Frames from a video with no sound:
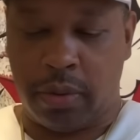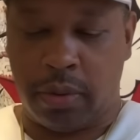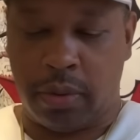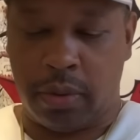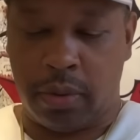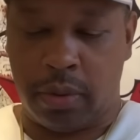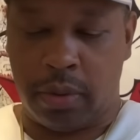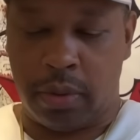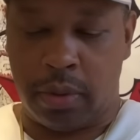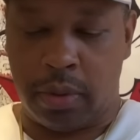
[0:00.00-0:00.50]

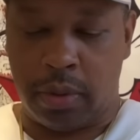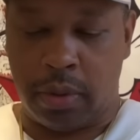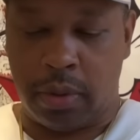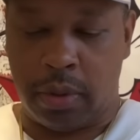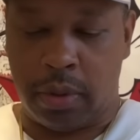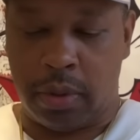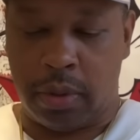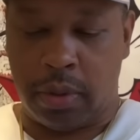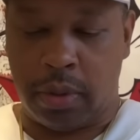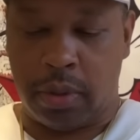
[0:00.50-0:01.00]

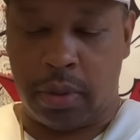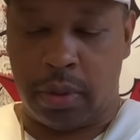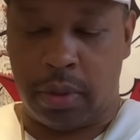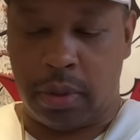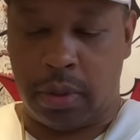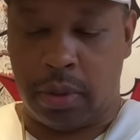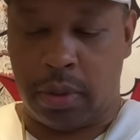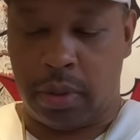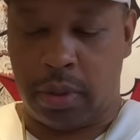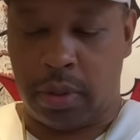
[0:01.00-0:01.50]

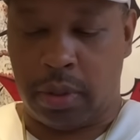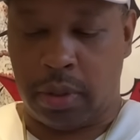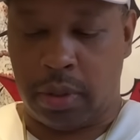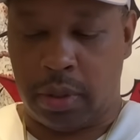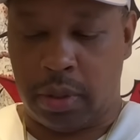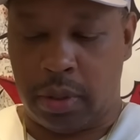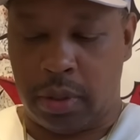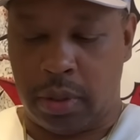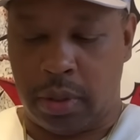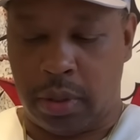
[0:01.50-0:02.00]

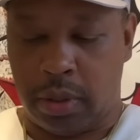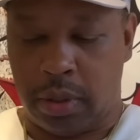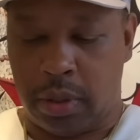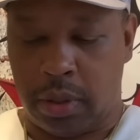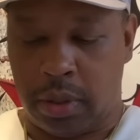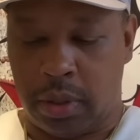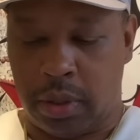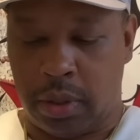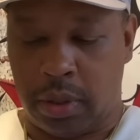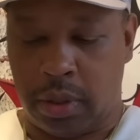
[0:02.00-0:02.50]

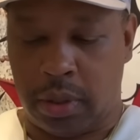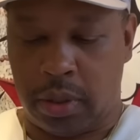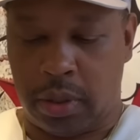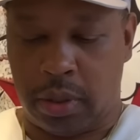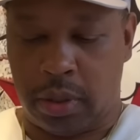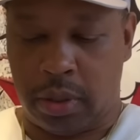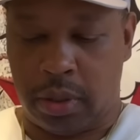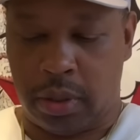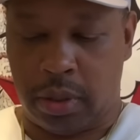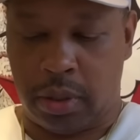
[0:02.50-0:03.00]

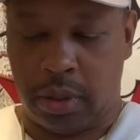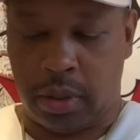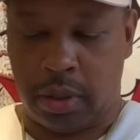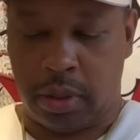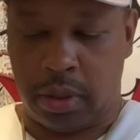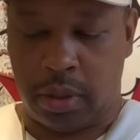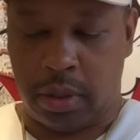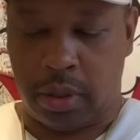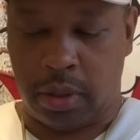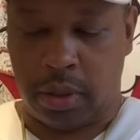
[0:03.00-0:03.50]

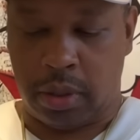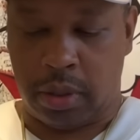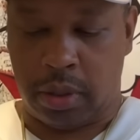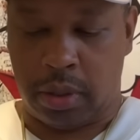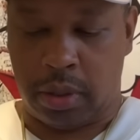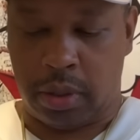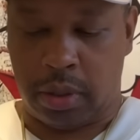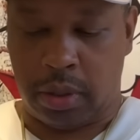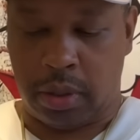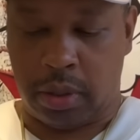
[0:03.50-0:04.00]

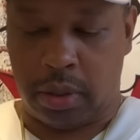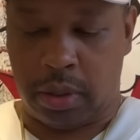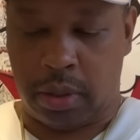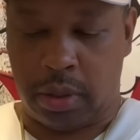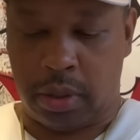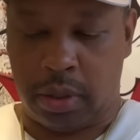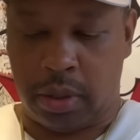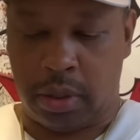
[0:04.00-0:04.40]
(no one is talking)